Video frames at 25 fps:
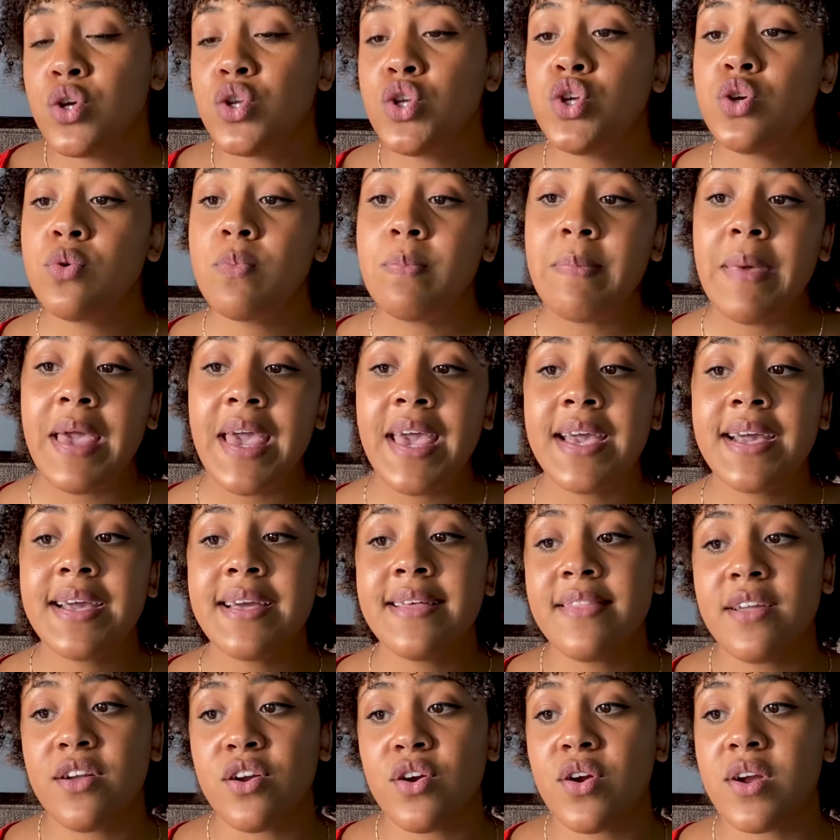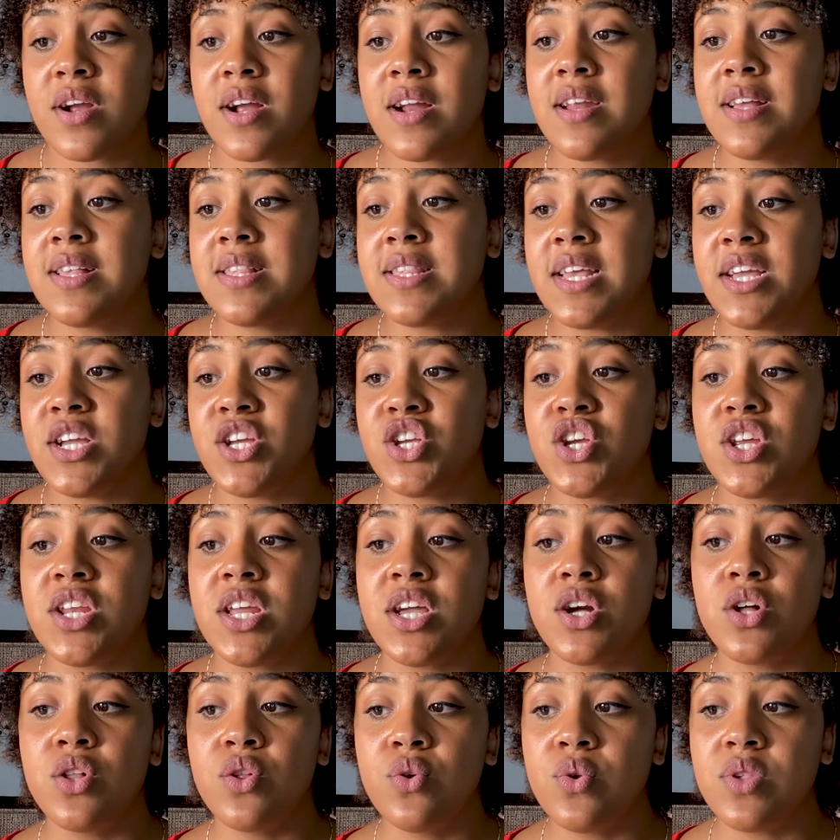to make their organization
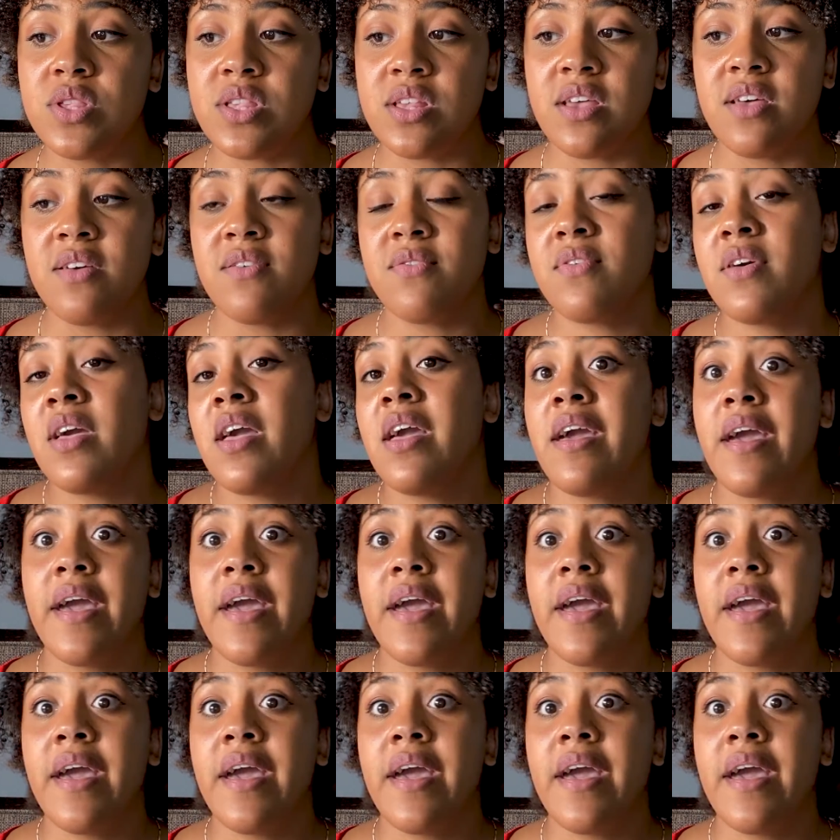inclusive